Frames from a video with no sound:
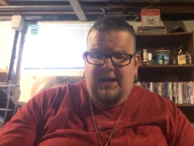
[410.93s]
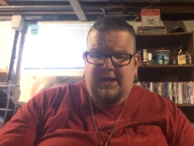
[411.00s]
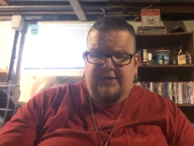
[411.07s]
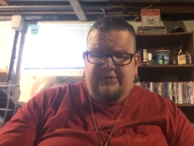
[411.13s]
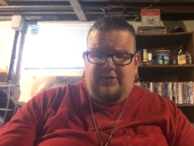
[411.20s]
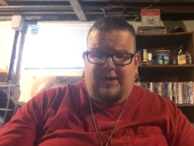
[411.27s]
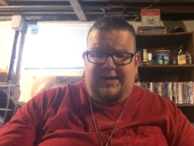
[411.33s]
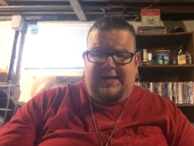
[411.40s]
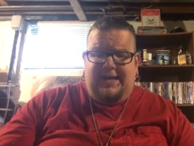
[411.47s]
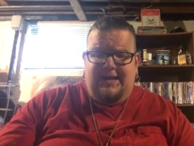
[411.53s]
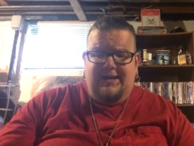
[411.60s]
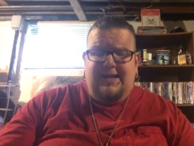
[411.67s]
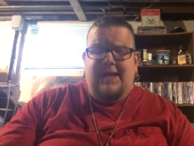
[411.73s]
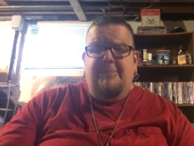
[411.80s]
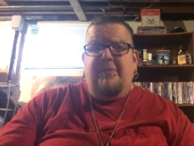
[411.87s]
So I needed
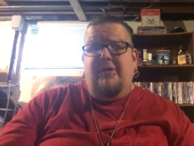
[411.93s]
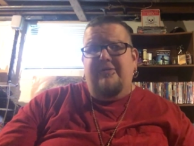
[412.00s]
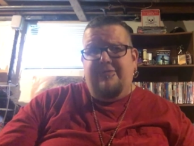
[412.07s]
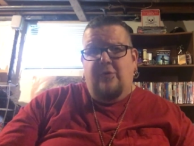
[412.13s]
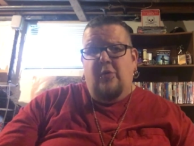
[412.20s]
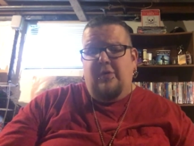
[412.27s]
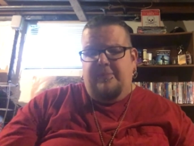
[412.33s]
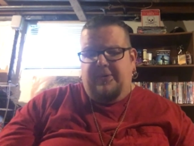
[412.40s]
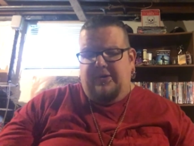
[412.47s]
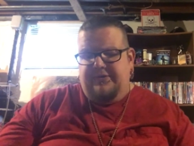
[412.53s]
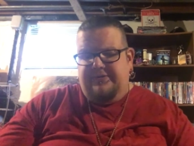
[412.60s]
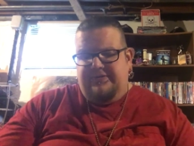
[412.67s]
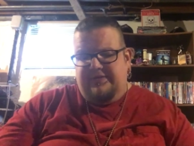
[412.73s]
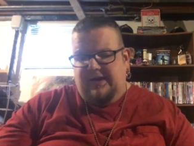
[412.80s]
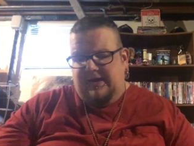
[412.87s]
to get part four and part
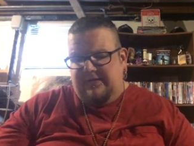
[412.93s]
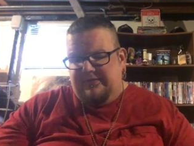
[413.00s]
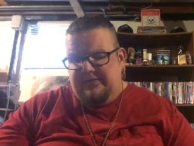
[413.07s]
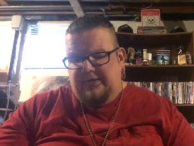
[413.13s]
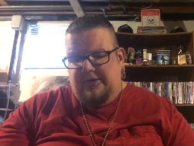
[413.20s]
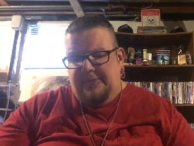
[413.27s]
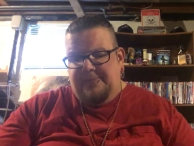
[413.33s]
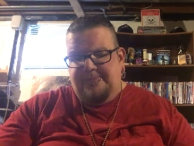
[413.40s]
six. So